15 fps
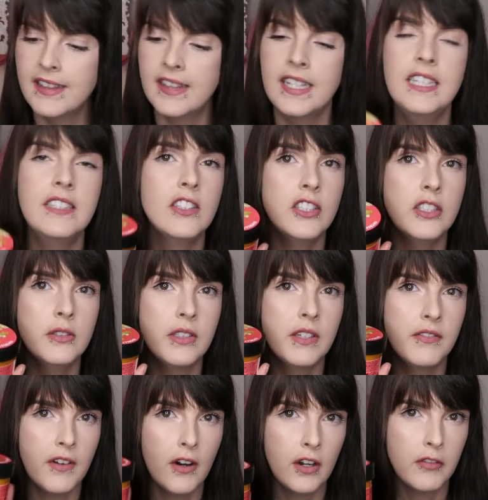These are
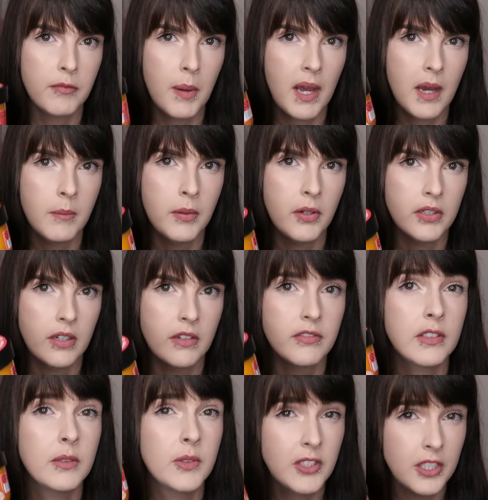usually £5, but on
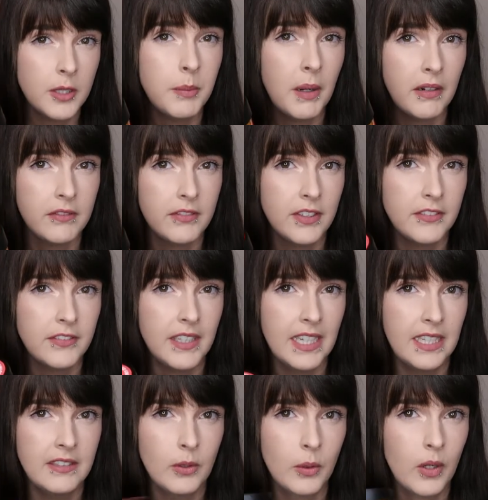offer it's
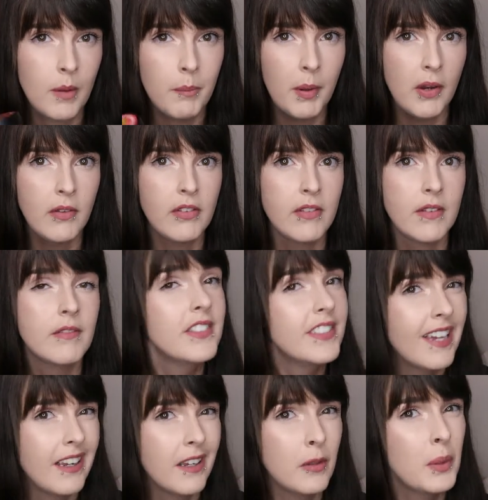£2.50. So I got both of them for
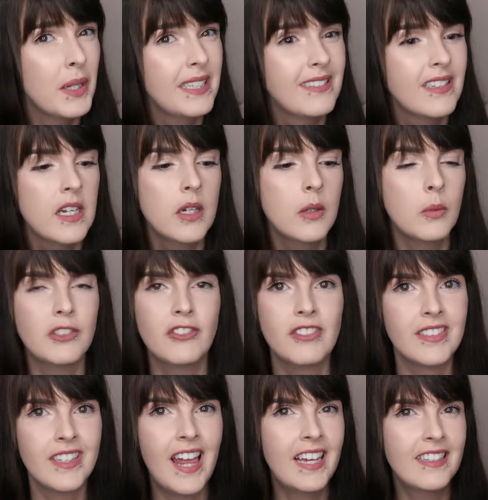10 quid, which
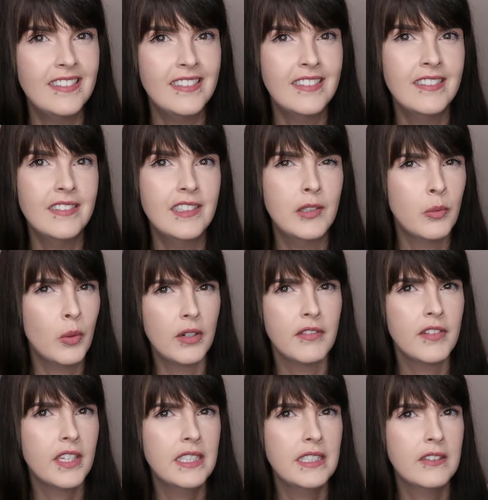is less than one of
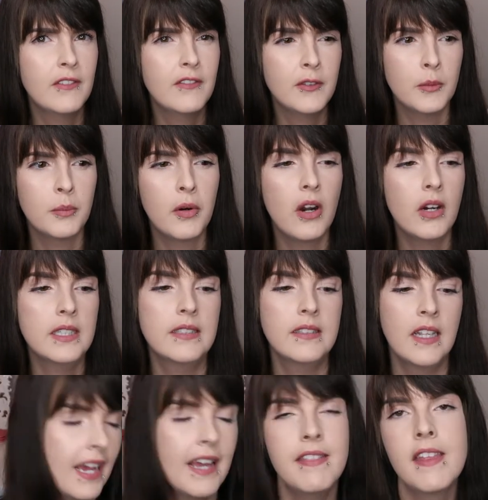these full price.
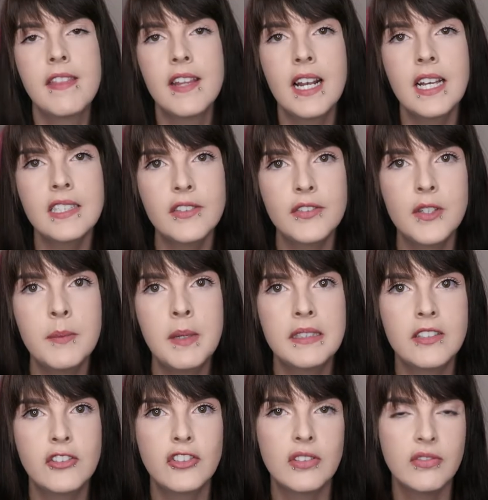And then the last few
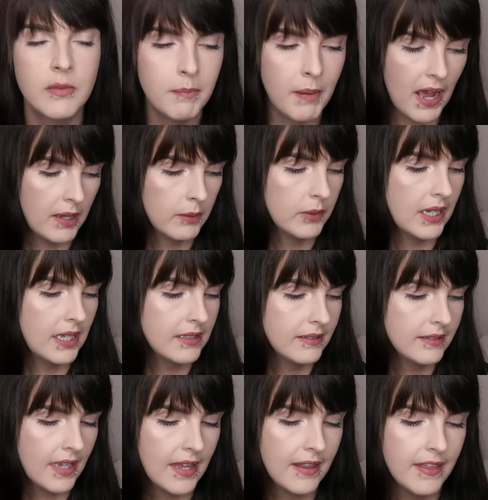bits are just from
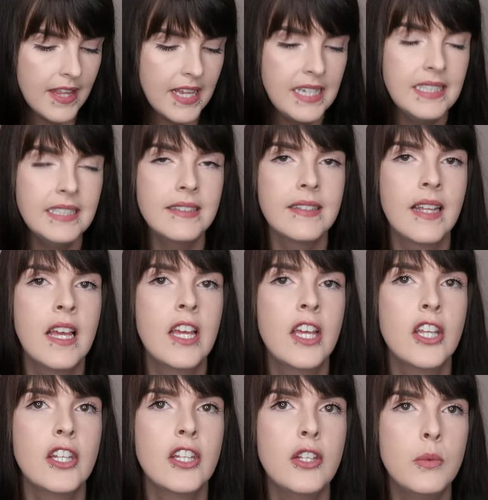Poundland, and these
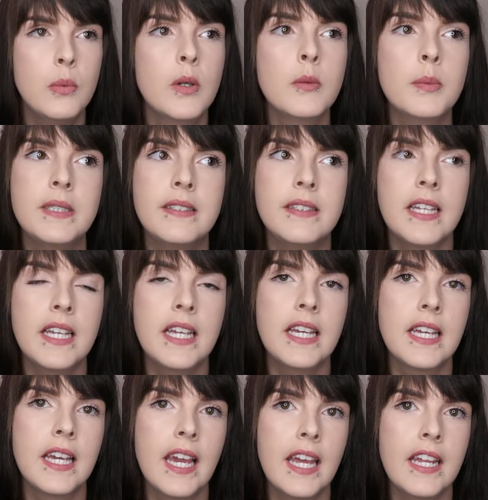you will be
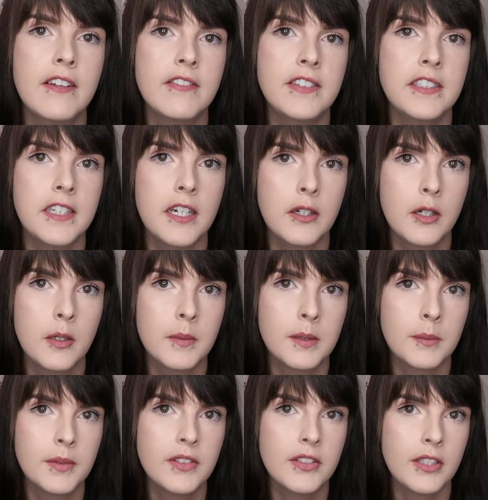seeing in a video coming
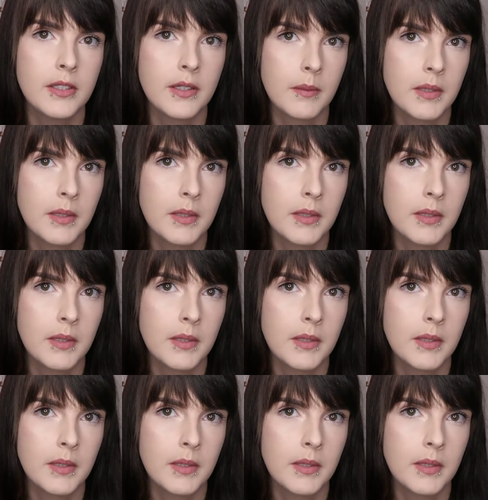up soon.